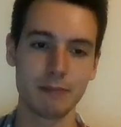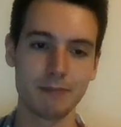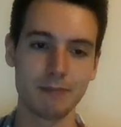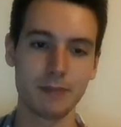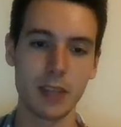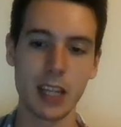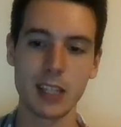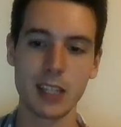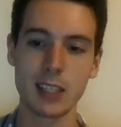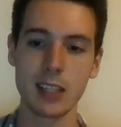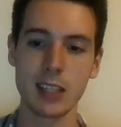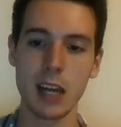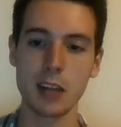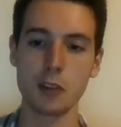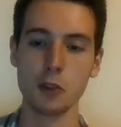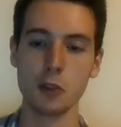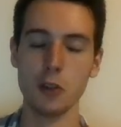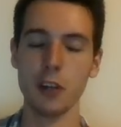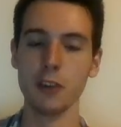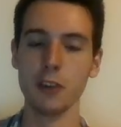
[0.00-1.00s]
it's not
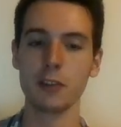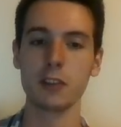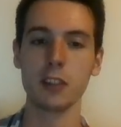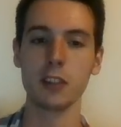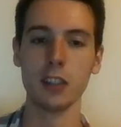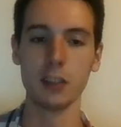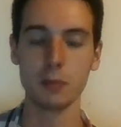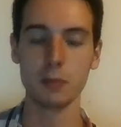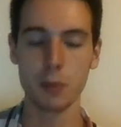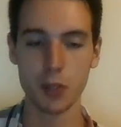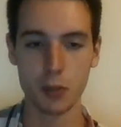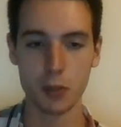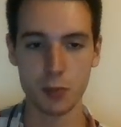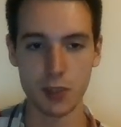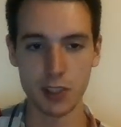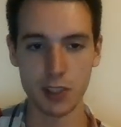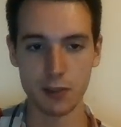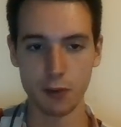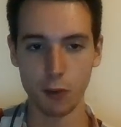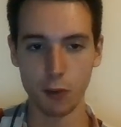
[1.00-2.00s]
too difficult. Bishop
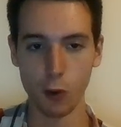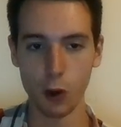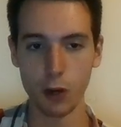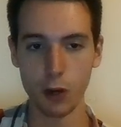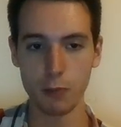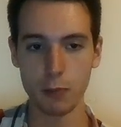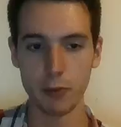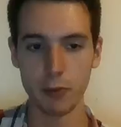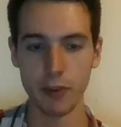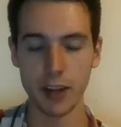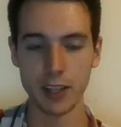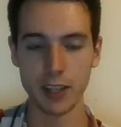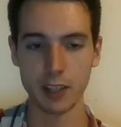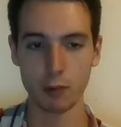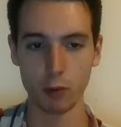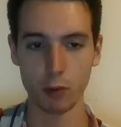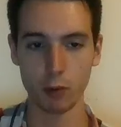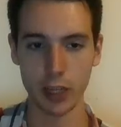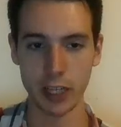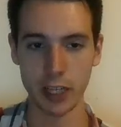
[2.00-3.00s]
c4,
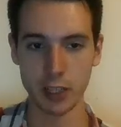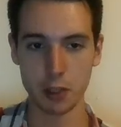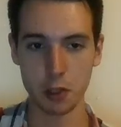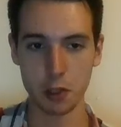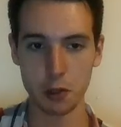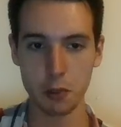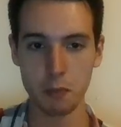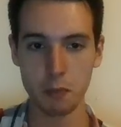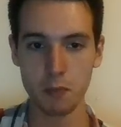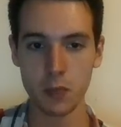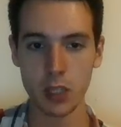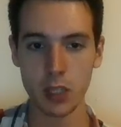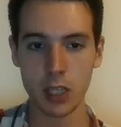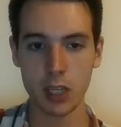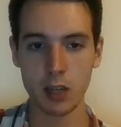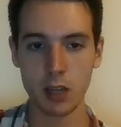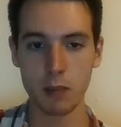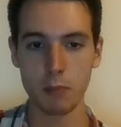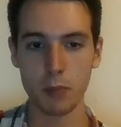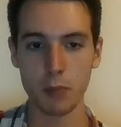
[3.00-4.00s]
preventing rook a2,
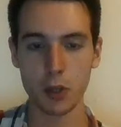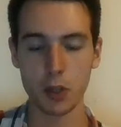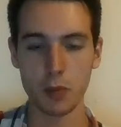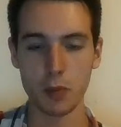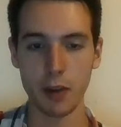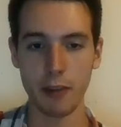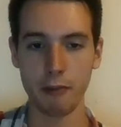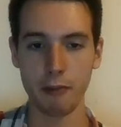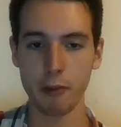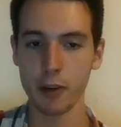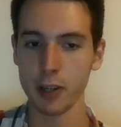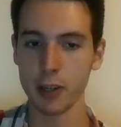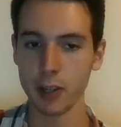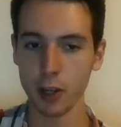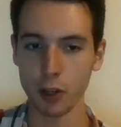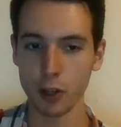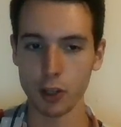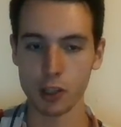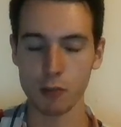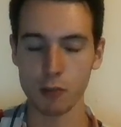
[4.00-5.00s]
bishop f3, and
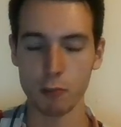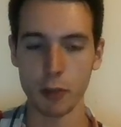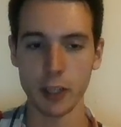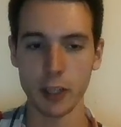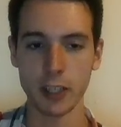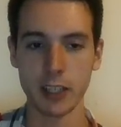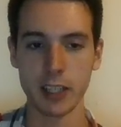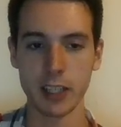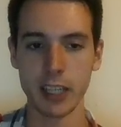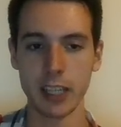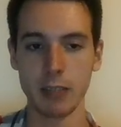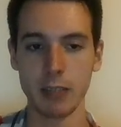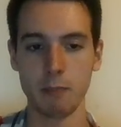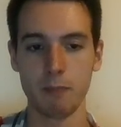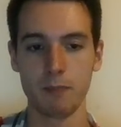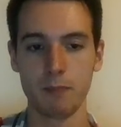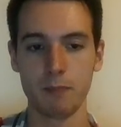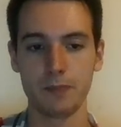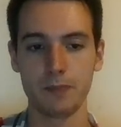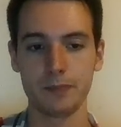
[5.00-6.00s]
now just bring the king.
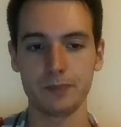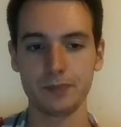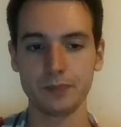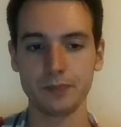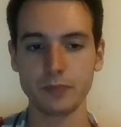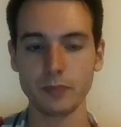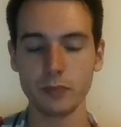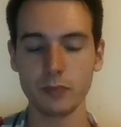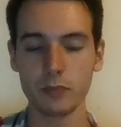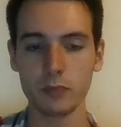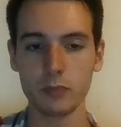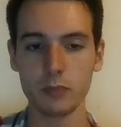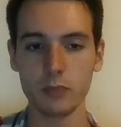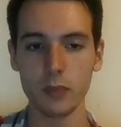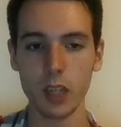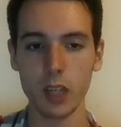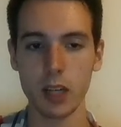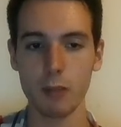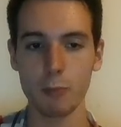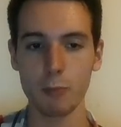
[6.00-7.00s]

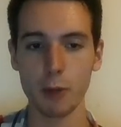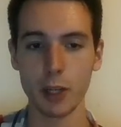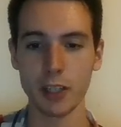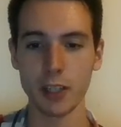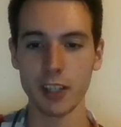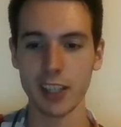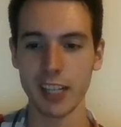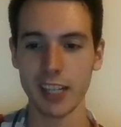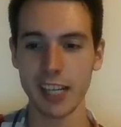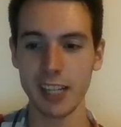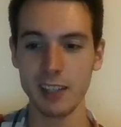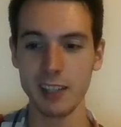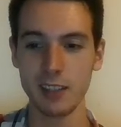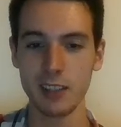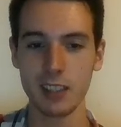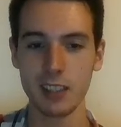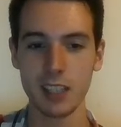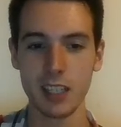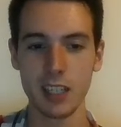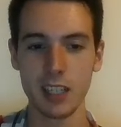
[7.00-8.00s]
Bring the king,
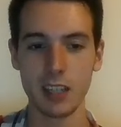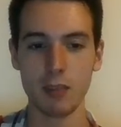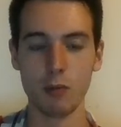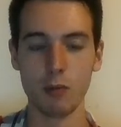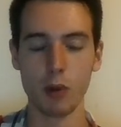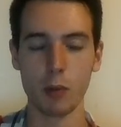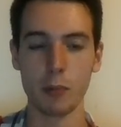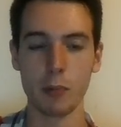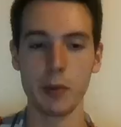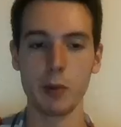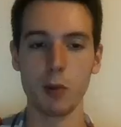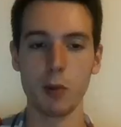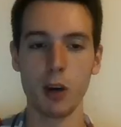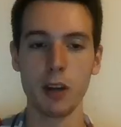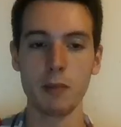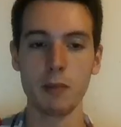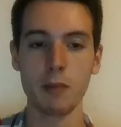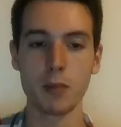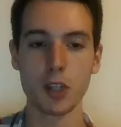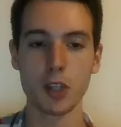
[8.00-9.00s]
rook
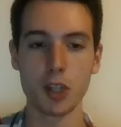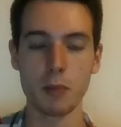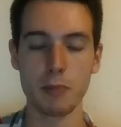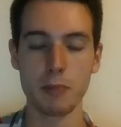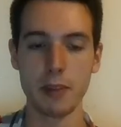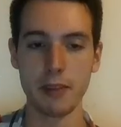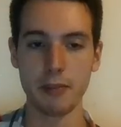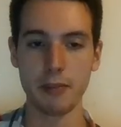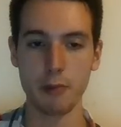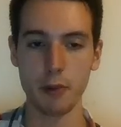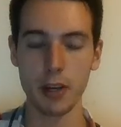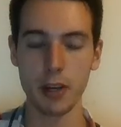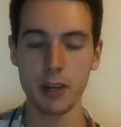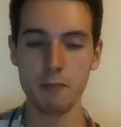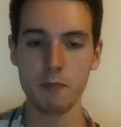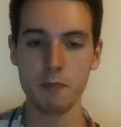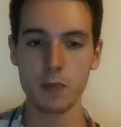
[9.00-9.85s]
b1, bishop b3,